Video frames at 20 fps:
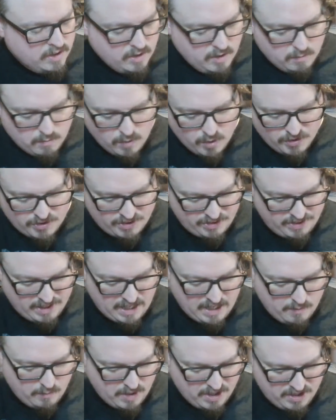most of the
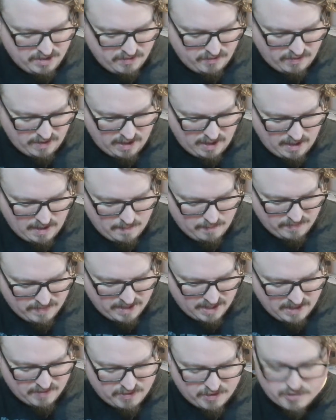time, when you
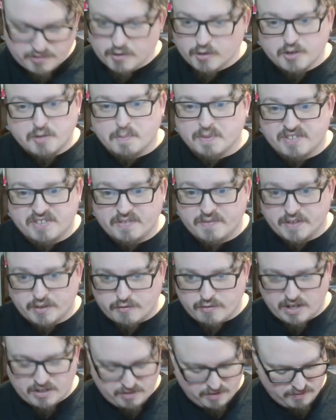if there's no specific
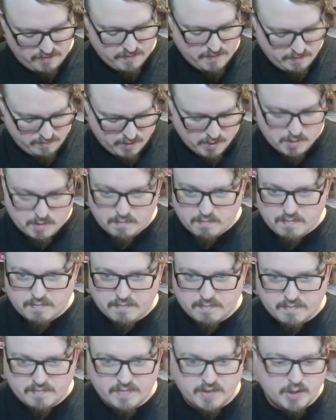treasure from the room,
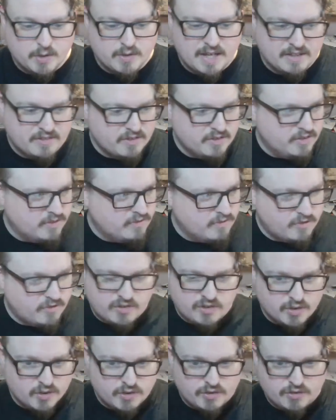you get to
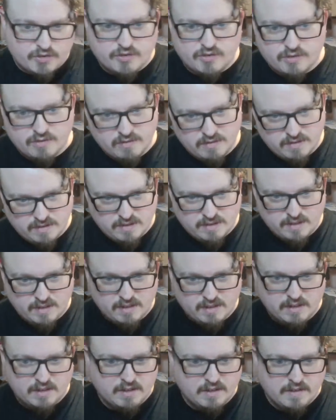search.
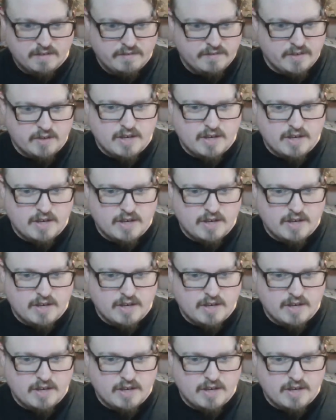You